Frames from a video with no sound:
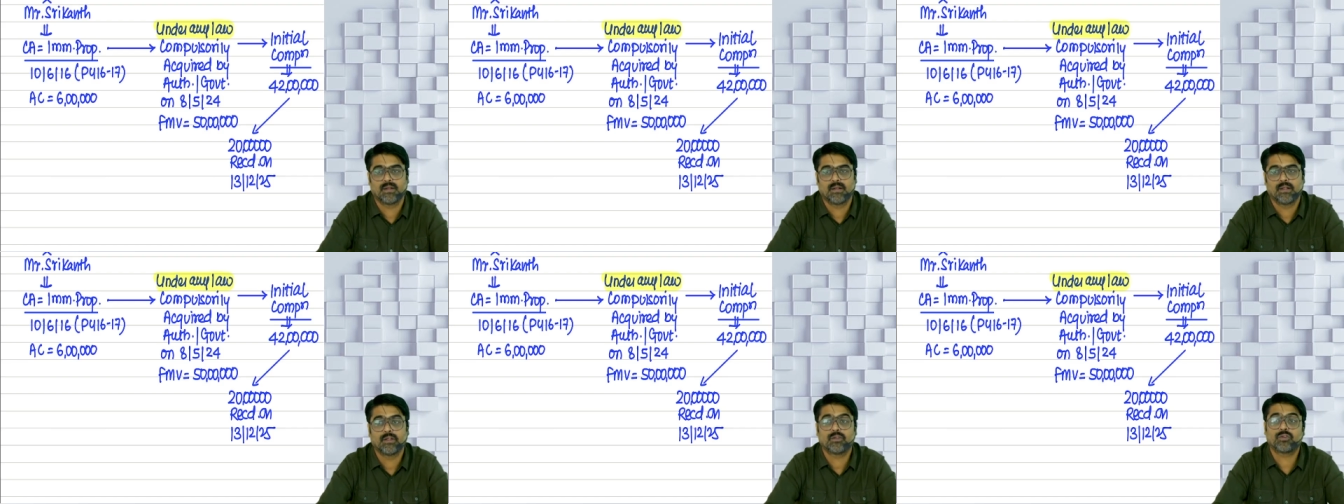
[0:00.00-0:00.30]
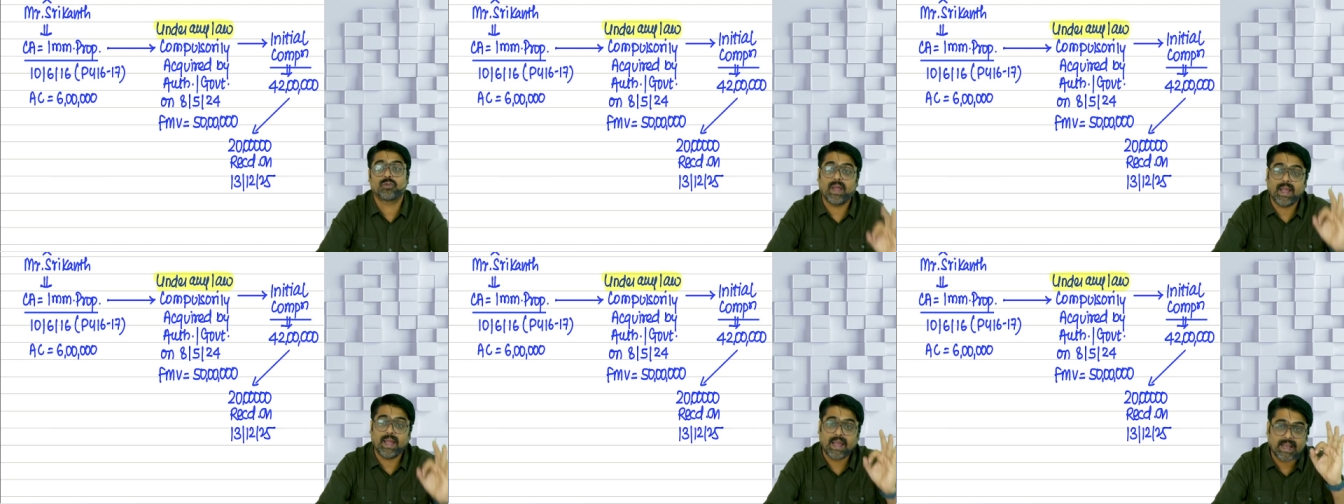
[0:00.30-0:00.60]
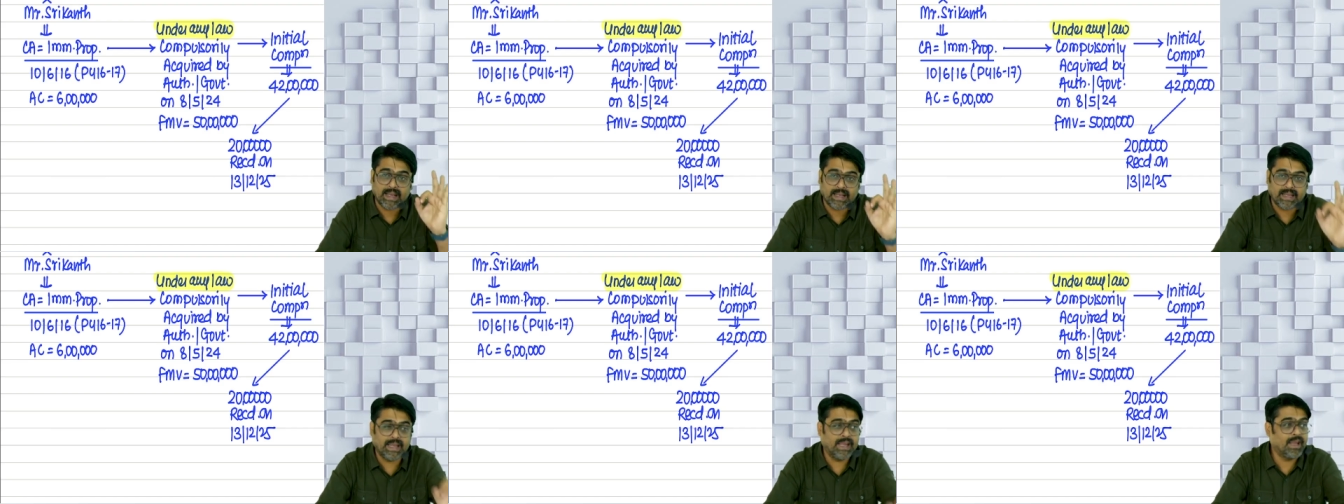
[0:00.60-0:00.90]
So
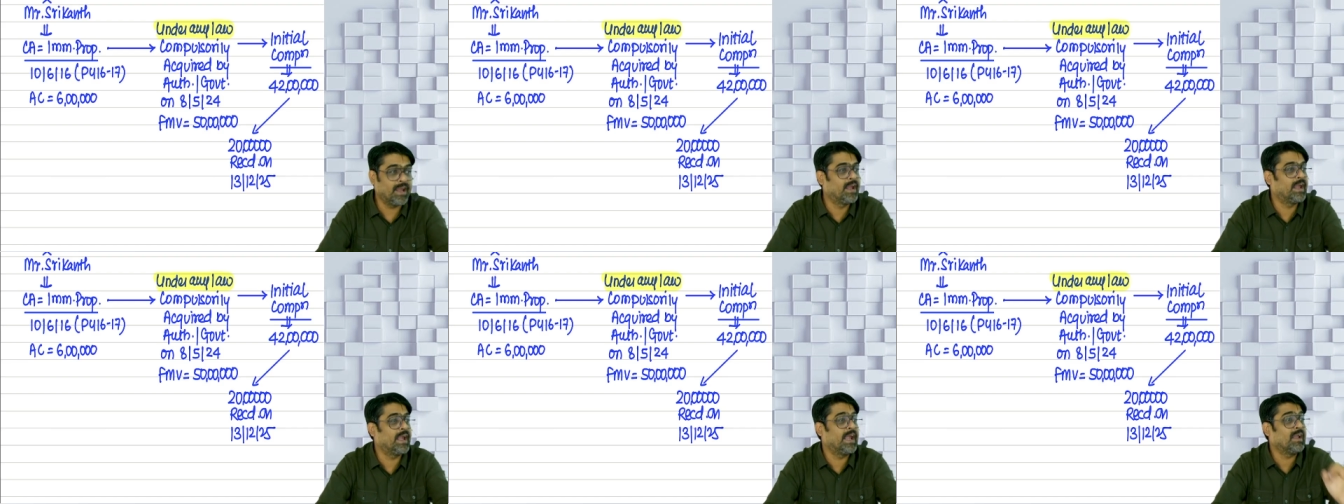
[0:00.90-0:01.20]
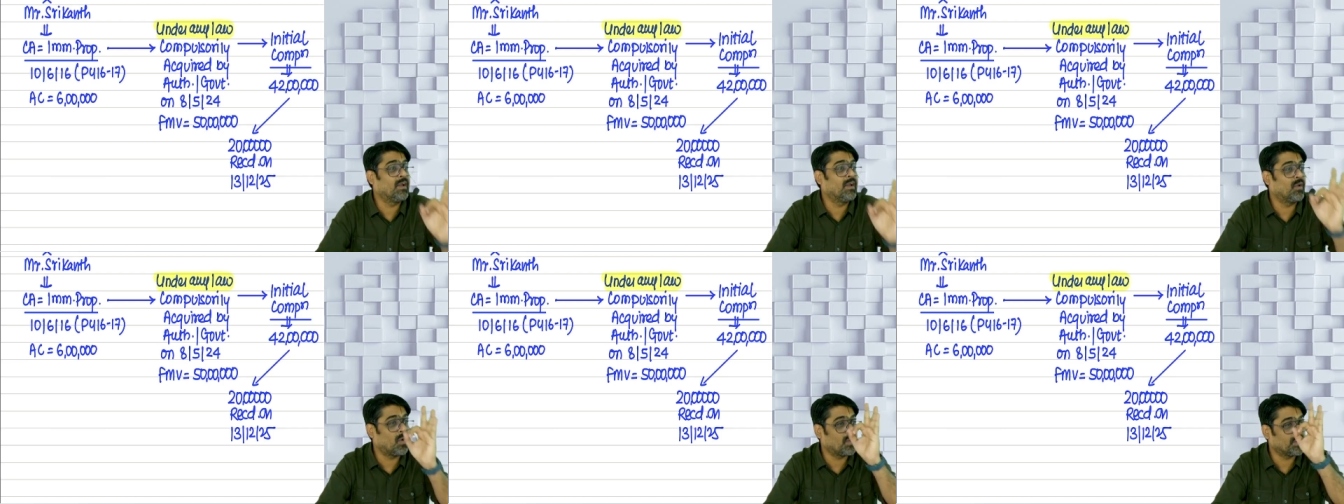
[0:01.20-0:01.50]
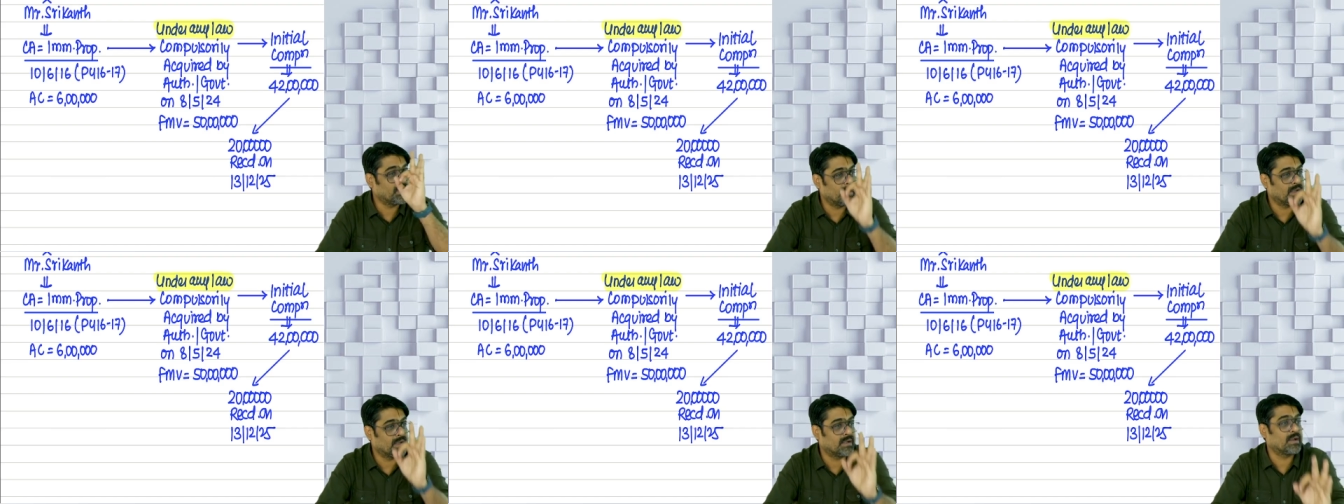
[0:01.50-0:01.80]
any gain on
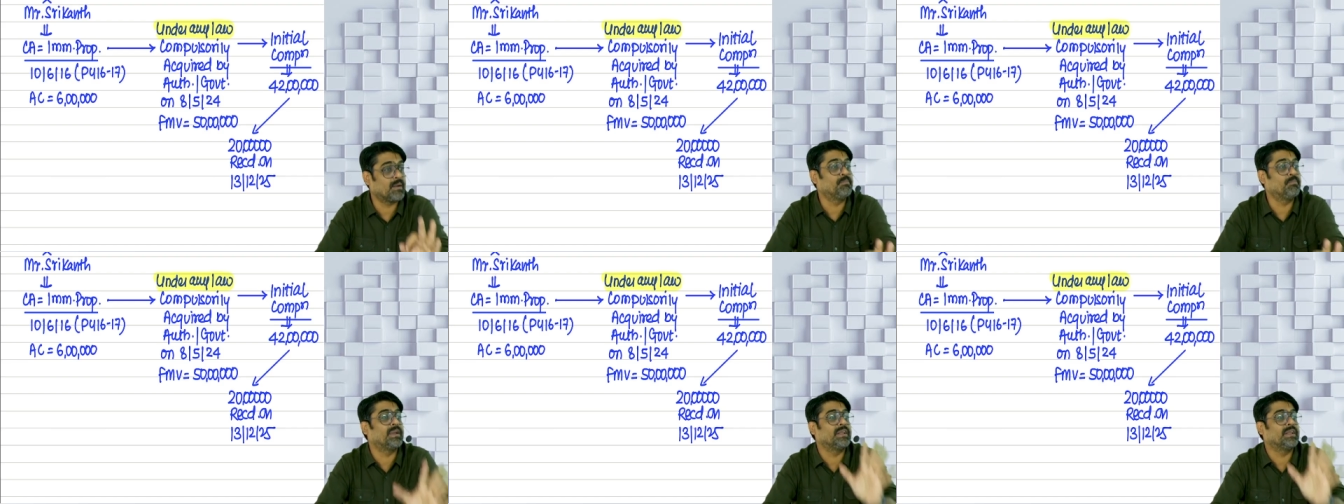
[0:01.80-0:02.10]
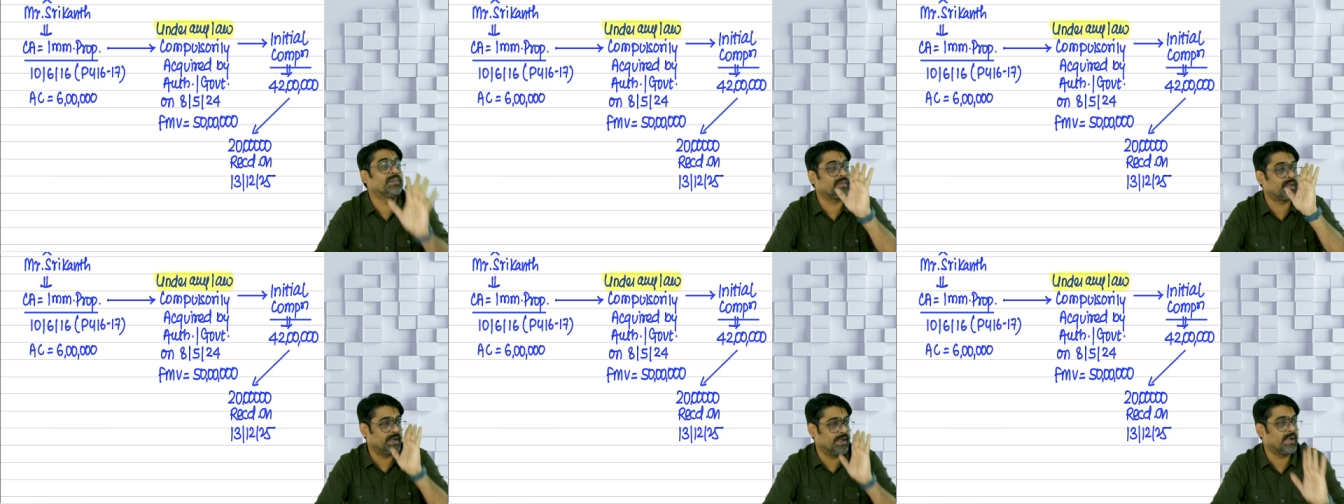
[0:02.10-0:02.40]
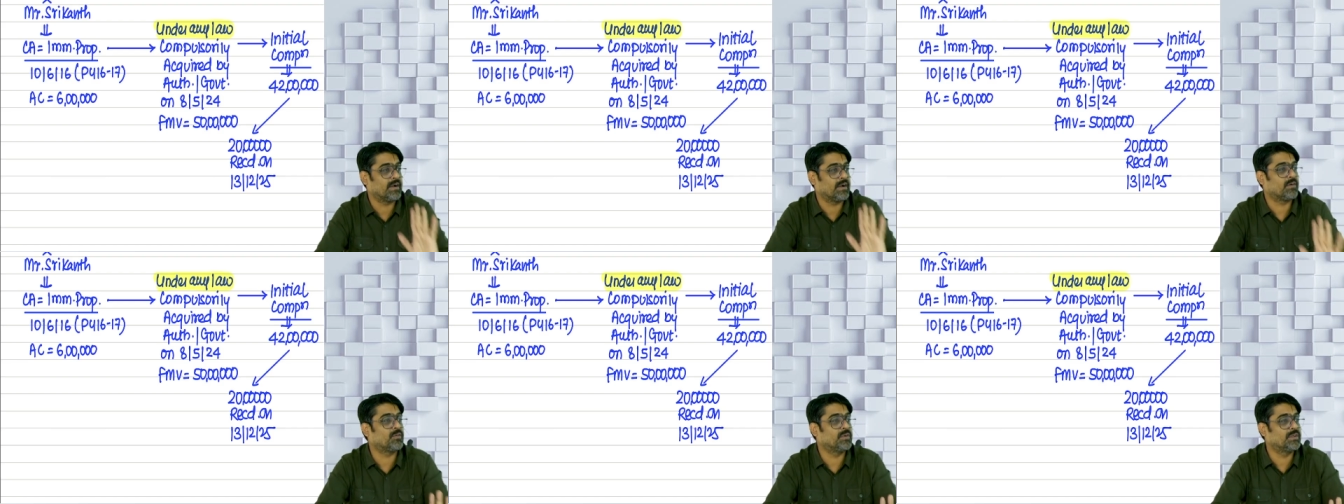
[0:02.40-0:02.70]
that compulsory
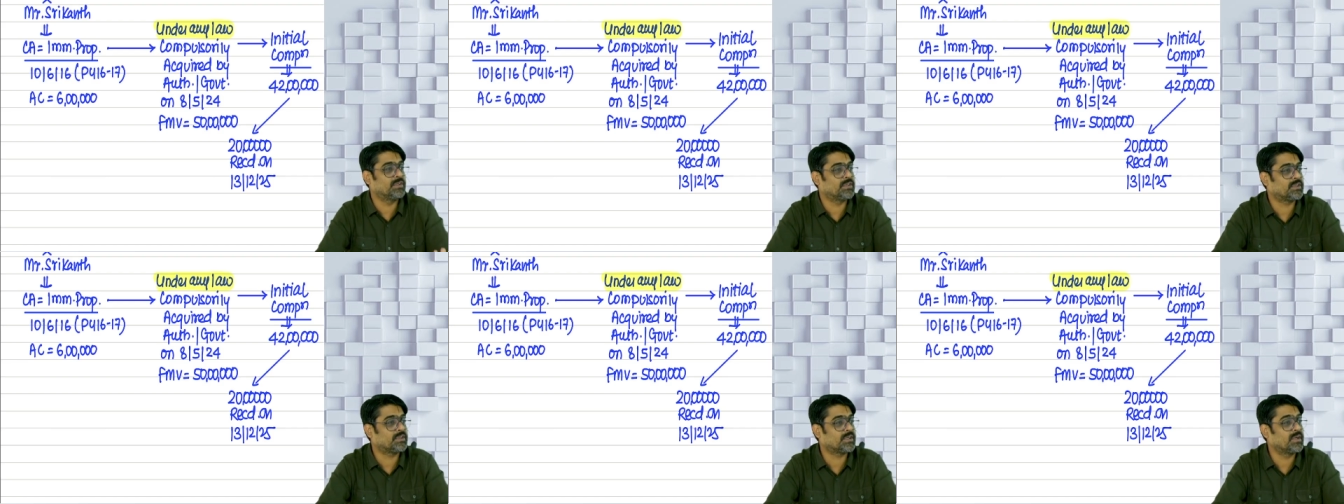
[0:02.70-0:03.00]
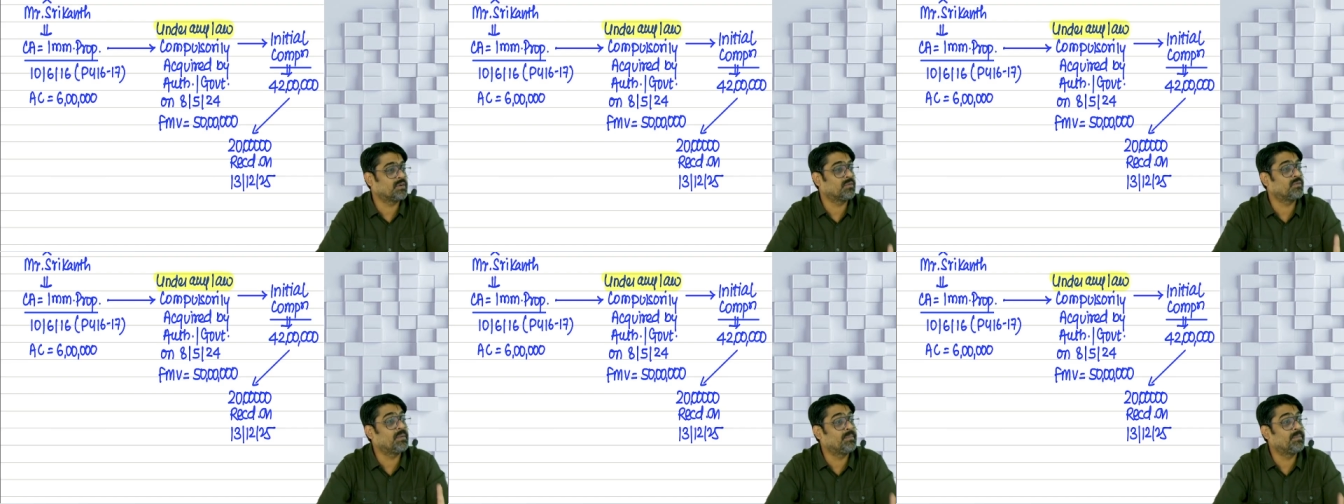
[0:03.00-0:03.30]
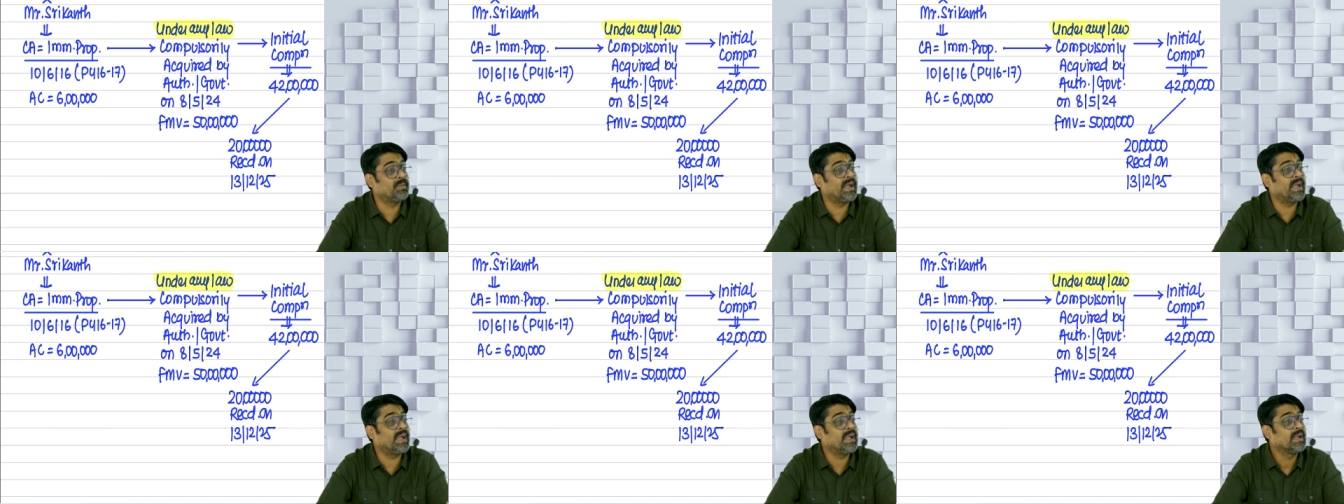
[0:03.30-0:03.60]
acquisition will
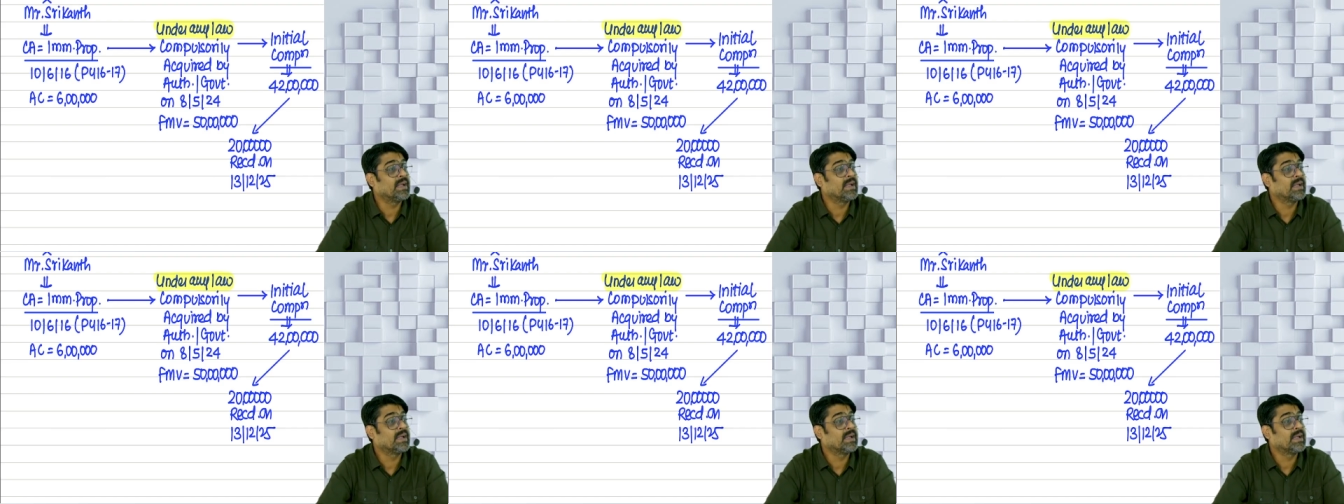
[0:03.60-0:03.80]
be